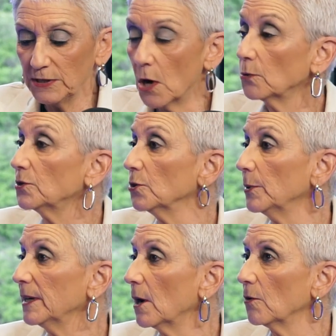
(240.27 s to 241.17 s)
don't do
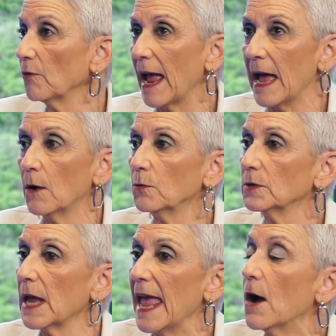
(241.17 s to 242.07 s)
it
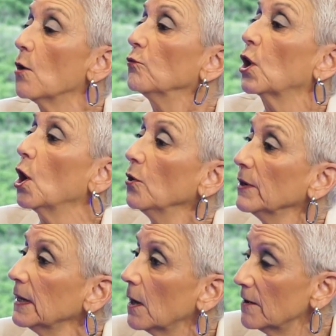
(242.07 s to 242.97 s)
around a
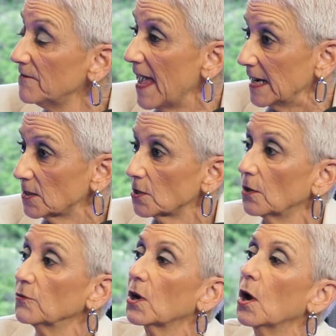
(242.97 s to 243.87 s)
recurring event,
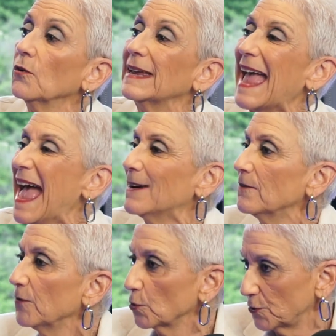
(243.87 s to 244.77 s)
a recurring
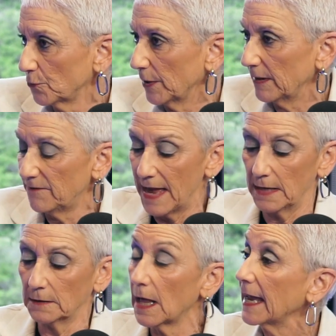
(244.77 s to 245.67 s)
anniversary
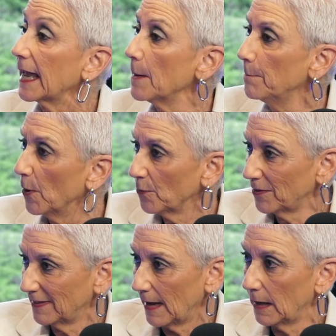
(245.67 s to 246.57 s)
event, like a
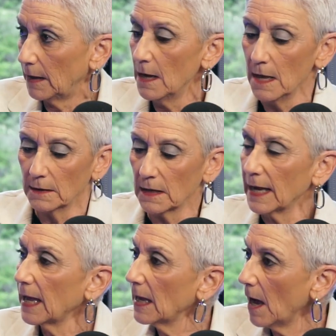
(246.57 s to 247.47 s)
birthday,
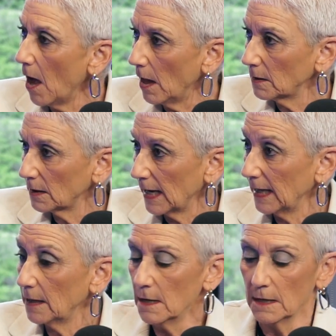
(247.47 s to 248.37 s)
like a
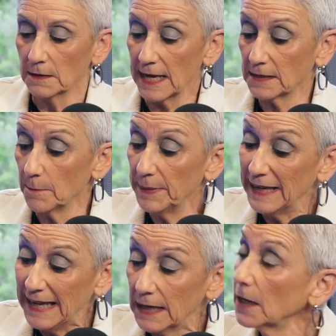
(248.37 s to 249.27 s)
holiday, like the
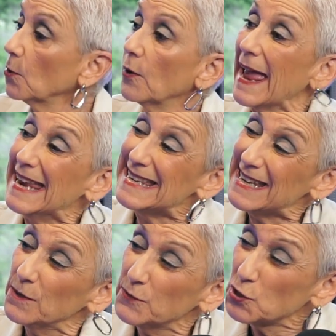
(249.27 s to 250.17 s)
beginning or
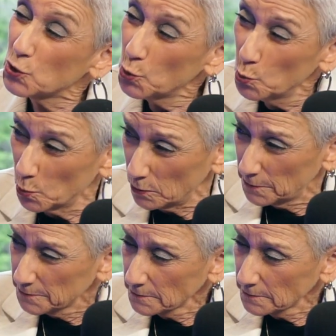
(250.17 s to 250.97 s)
ending of school.